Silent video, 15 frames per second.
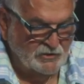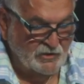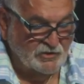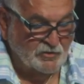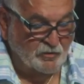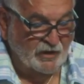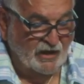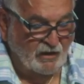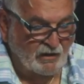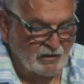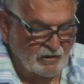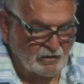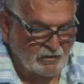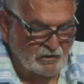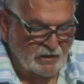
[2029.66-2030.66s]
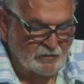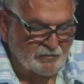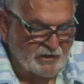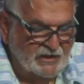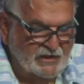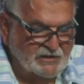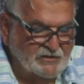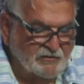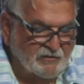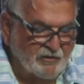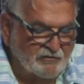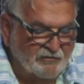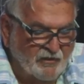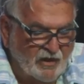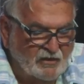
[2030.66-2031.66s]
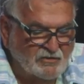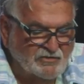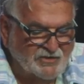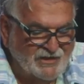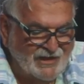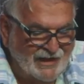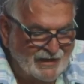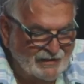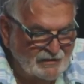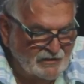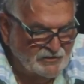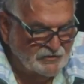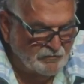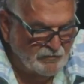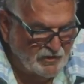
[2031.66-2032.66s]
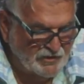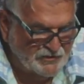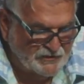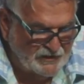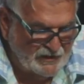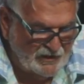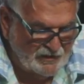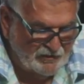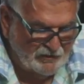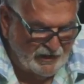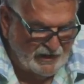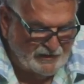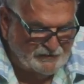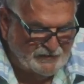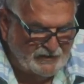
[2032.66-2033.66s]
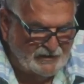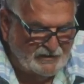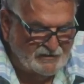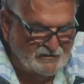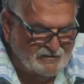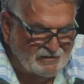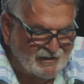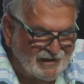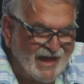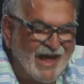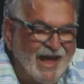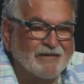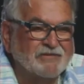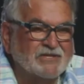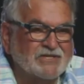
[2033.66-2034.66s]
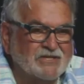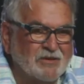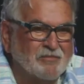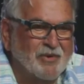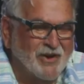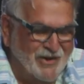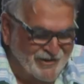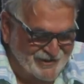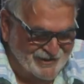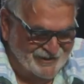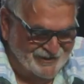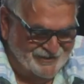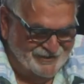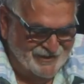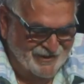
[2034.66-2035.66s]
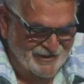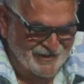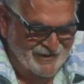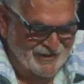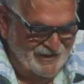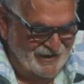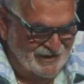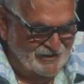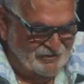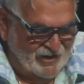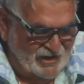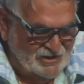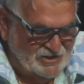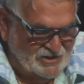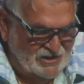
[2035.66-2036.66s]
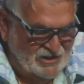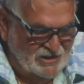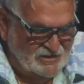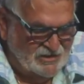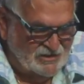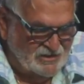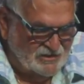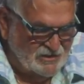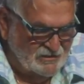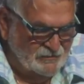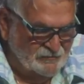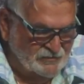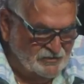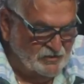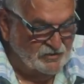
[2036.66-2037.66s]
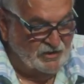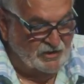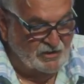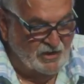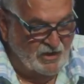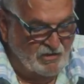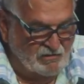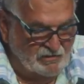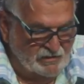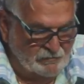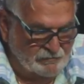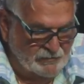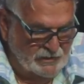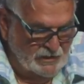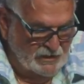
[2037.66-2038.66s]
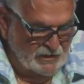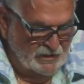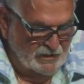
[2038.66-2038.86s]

Church, we are holy because of our Father's endless mercy and grace that he has lavished upon us in Christ Jesus. So do you know him?